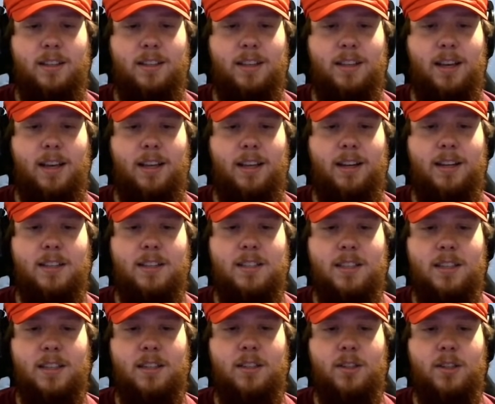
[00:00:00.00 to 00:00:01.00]
Yeah, and I
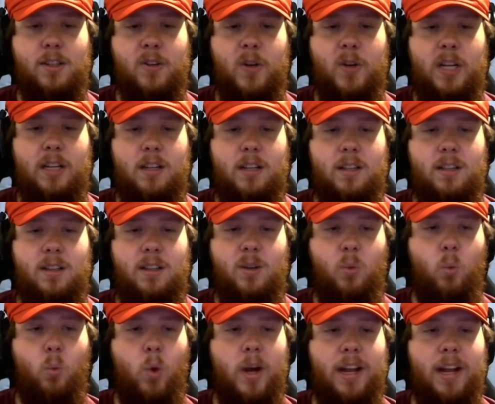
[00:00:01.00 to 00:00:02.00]
said, "You know what?
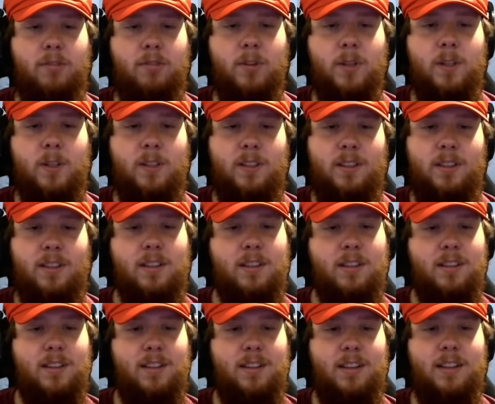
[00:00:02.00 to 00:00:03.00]
Whatever."
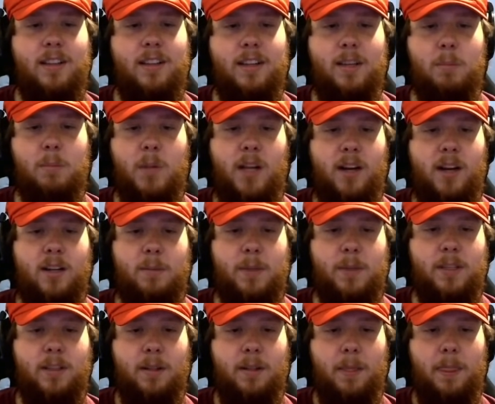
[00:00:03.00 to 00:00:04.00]
And then he blocked
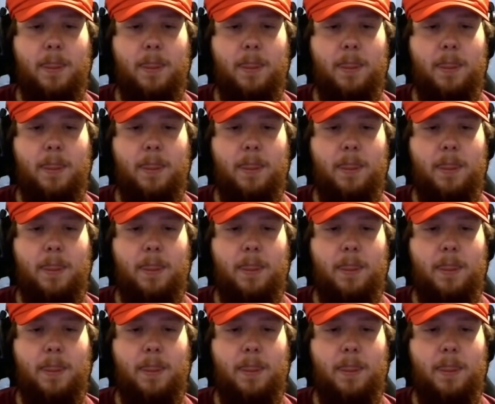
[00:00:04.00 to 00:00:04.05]
me.